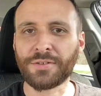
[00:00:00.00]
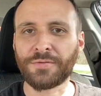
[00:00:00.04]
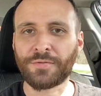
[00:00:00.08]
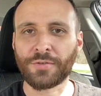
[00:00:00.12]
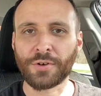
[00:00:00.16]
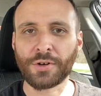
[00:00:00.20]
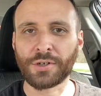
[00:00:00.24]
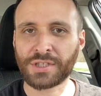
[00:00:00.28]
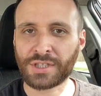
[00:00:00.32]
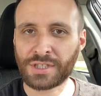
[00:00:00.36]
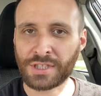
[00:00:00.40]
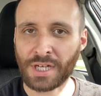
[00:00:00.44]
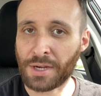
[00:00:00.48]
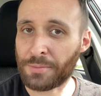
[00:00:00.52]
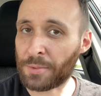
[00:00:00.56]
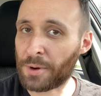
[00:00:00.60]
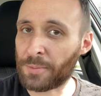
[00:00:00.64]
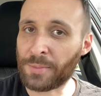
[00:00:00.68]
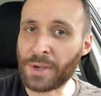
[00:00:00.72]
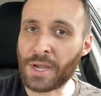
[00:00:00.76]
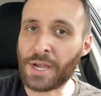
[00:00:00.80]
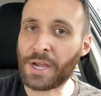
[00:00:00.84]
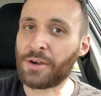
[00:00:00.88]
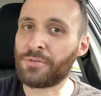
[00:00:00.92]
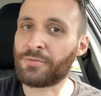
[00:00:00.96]
first time
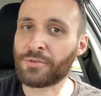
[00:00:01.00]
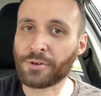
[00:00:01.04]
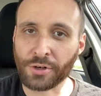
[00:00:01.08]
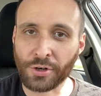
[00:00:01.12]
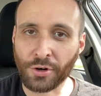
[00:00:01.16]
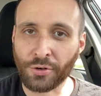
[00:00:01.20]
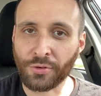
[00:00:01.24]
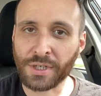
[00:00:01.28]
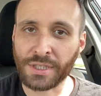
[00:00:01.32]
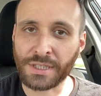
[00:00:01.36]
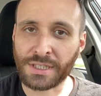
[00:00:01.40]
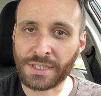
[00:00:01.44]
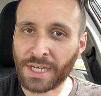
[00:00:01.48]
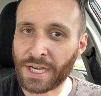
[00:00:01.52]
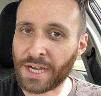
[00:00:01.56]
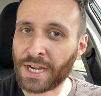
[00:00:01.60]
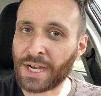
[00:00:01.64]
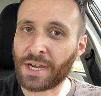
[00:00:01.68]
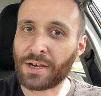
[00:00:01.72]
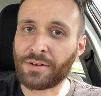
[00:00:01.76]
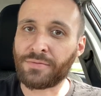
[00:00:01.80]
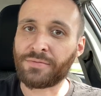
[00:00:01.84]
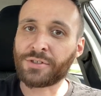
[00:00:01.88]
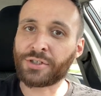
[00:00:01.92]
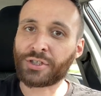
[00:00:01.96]
I'm ever going to
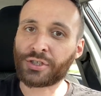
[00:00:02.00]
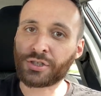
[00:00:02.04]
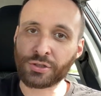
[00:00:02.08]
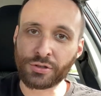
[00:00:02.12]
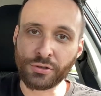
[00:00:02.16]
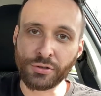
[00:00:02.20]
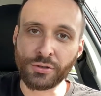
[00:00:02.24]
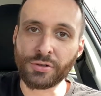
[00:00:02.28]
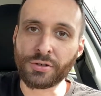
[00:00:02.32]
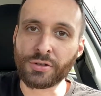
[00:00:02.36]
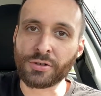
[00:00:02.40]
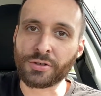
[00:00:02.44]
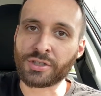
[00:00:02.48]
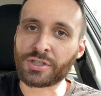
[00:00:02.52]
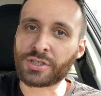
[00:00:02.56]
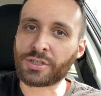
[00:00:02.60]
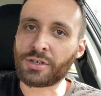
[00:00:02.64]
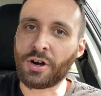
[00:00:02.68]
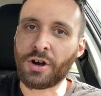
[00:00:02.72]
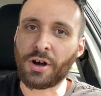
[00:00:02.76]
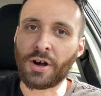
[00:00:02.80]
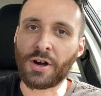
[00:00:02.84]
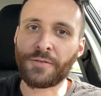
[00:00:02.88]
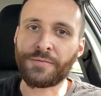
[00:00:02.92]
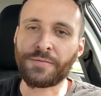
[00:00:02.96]
have Scooter's
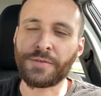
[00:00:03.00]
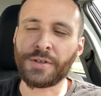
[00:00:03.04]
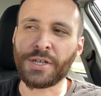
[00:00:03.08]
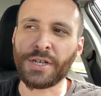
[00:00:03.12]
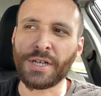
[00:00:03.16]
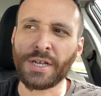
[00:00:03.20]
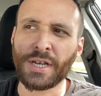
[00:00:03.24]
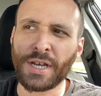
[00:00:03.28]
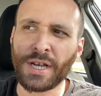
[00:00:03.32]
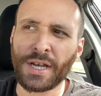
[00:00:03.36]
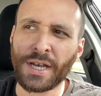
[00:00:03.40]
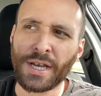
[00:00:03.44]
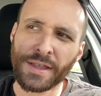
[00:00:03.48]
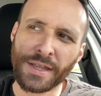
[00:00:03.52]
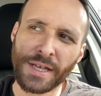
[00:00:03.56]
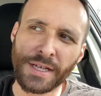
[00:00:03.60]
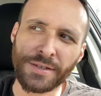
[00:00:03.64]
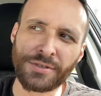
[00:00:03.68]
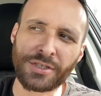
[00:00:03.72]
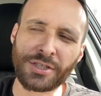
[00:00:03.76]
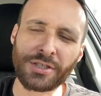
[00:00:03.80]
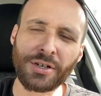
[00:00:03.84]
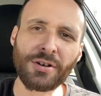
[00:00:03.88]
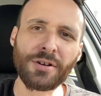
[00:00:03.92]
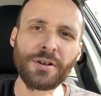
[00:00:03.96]
Coffee.
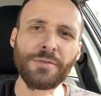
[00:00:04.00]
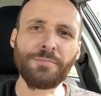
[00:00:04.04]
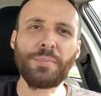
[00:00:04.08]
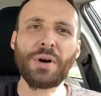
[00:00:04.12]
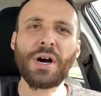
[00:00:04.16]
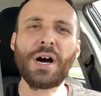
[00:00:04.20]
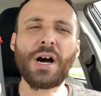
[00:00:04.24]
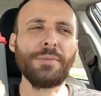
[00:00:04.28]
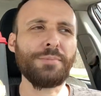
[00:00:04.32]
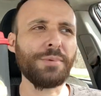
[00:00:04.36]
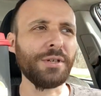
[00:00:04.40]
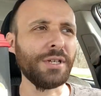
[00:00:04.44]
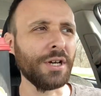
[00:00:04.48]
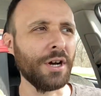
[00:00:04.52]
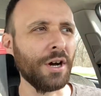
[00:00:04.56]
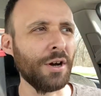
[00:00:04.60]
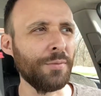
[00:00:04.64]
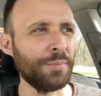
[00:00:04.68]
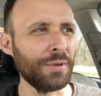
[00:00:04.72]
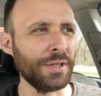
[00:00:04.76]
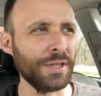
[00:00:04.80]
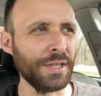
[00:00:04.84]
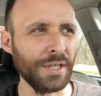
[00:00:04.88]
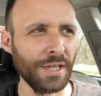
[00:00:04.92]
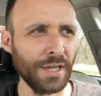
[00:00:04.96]
They've started popping
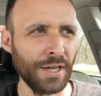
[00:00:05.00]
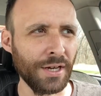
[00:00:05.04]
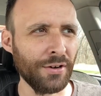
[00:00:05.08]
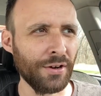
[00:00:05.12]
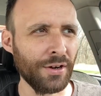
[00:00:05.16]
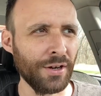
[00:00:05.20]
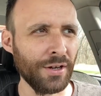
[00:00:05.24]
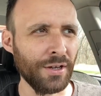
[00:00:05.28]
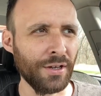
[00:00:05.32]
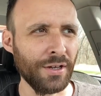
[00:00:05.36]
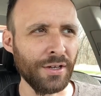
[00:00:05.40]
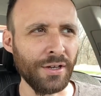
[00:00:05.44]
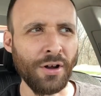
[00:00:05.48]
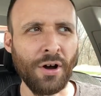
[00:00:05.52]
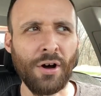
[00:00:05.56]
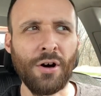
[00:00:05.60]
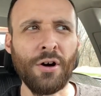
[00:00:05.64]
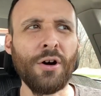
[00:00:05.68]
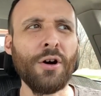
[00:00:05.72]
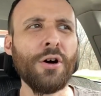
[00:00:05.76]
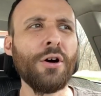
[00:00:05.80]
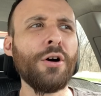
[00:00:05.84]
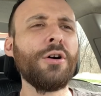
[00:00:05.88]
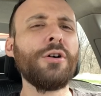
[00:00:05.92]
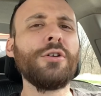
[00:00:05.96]
up in the area, and
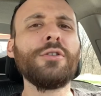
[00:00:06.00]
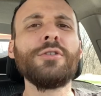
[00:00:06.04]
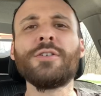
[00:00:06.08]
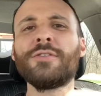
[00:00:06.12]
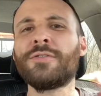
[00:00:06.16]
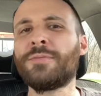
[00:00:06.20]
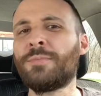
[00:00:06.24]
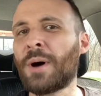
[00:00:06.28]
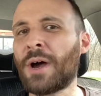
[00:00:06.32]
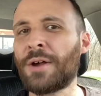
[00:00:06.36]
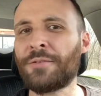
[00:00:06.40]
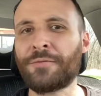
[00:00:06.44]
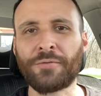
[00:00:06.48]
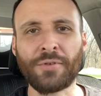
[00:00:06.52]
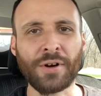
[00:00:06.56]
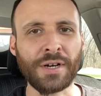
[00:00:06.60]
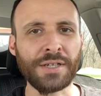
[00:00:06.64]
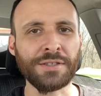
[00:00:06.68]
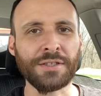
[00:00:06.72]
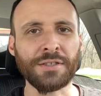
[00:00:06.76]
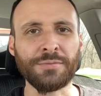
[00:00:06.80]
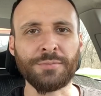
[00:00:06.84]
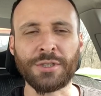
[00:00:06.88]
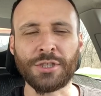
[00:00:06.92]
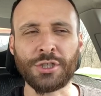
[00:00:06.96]
all of my
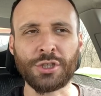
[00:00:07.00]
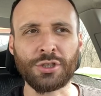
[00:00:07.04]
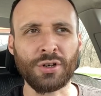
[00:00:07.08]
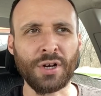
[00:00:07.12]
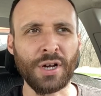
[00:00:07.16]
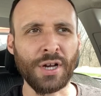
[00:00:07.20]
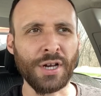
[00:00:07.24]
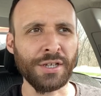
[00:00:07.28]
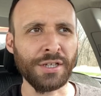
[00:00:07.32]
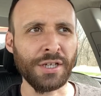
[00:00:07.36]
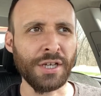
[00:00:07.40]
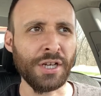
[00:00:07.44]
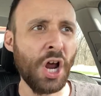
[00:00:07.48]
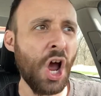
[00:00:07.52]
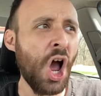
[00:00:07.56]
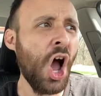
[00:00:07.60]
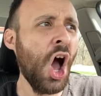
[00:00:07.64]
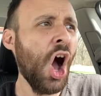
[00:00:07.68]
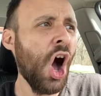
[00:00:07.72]
friends have been trying it.